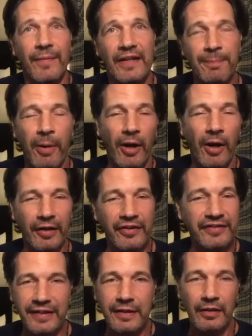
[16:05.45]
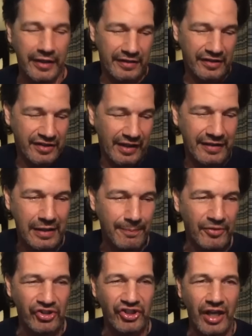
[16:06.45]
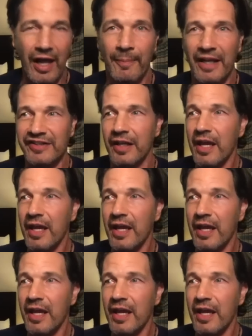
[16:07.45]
That's part of the deal. You just got to keep in shape. I mean,